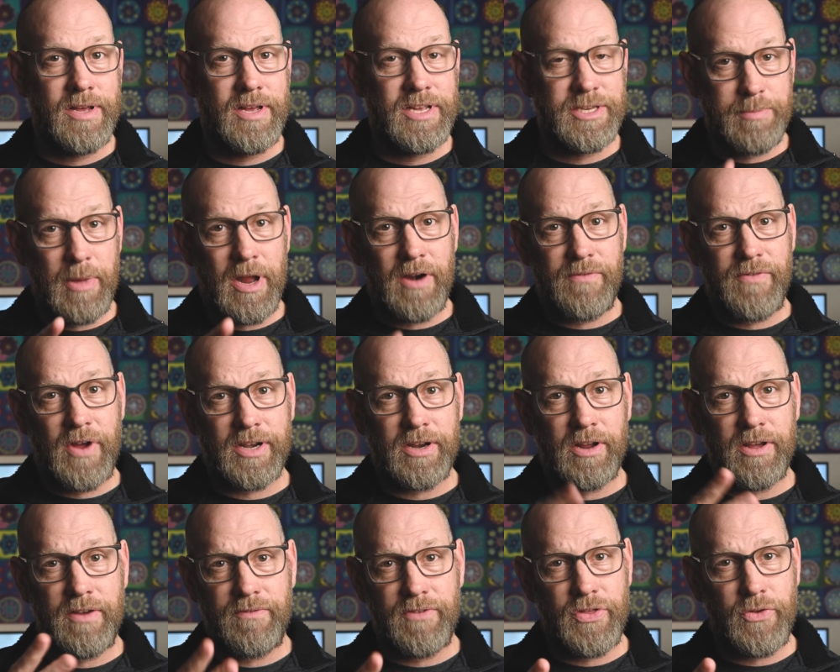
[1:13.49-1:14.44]
As a matter of fact, I'll
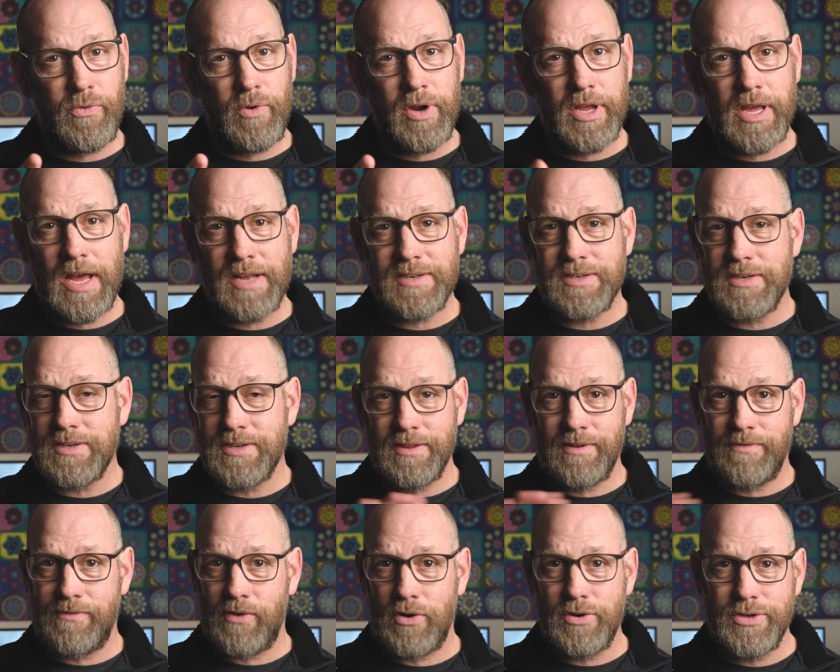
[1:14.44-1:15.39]
give you 3 guesses, and
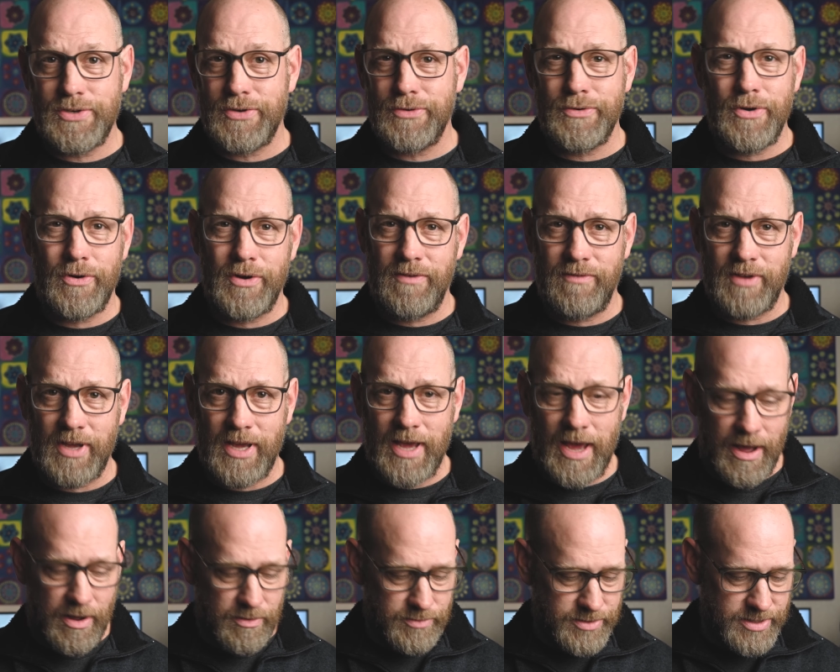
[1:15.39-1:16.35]
the first 2 don't even
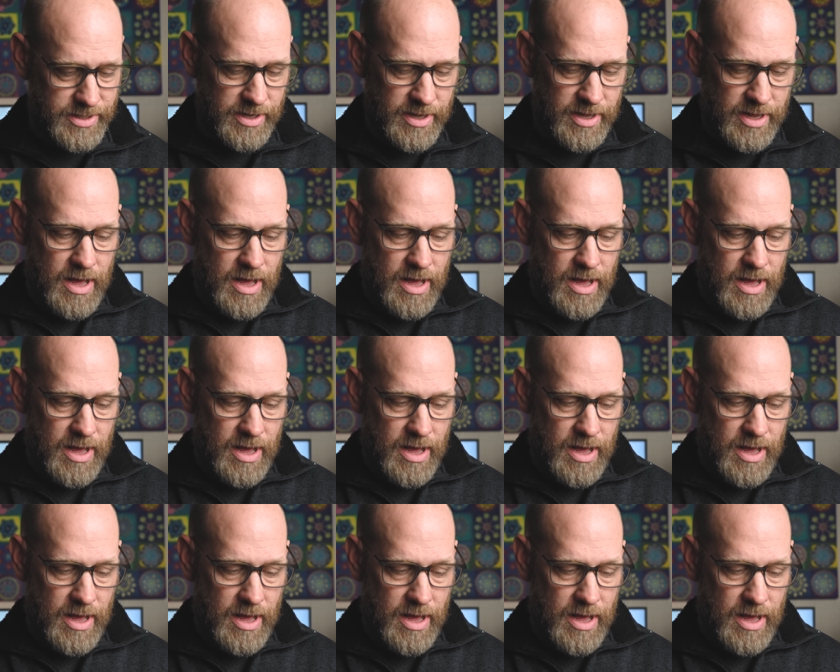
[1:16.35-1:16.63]
count.